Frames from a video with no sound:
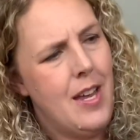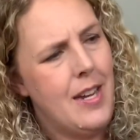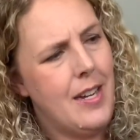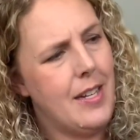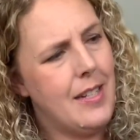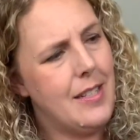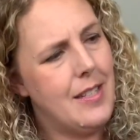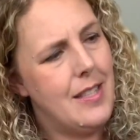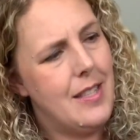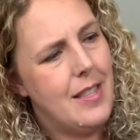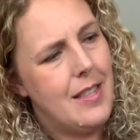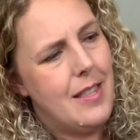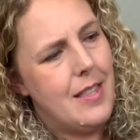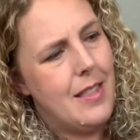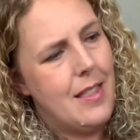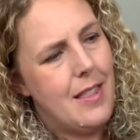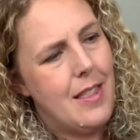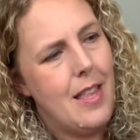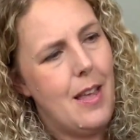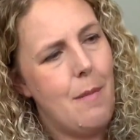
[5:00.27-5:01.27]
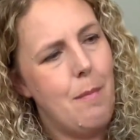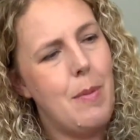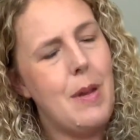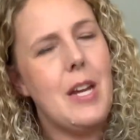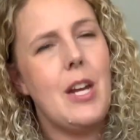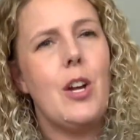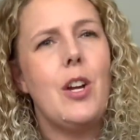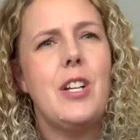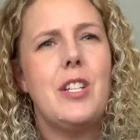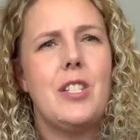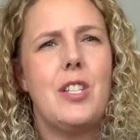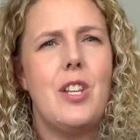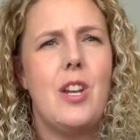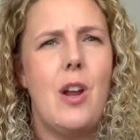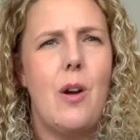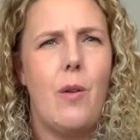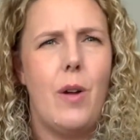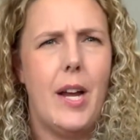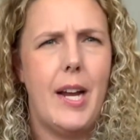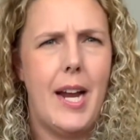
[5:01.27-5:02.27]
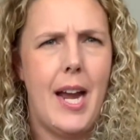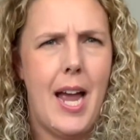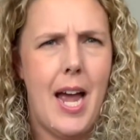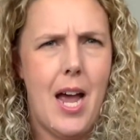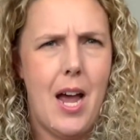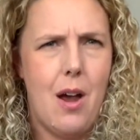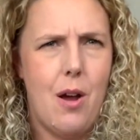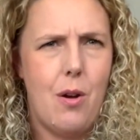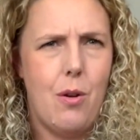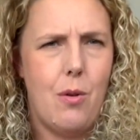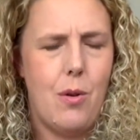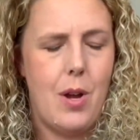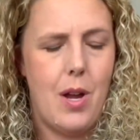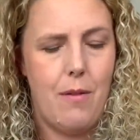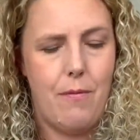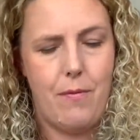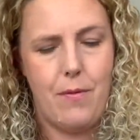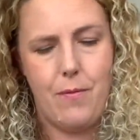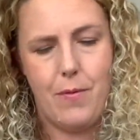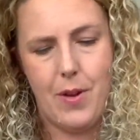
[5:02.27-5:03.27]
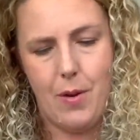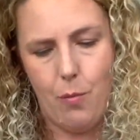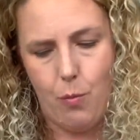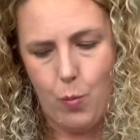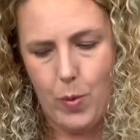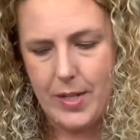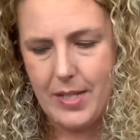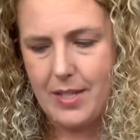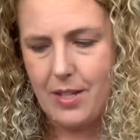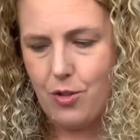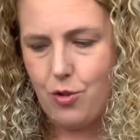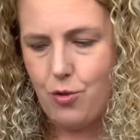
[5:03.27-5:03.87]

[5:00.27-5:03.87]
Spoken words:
Because I'd be curious to know like how, if once it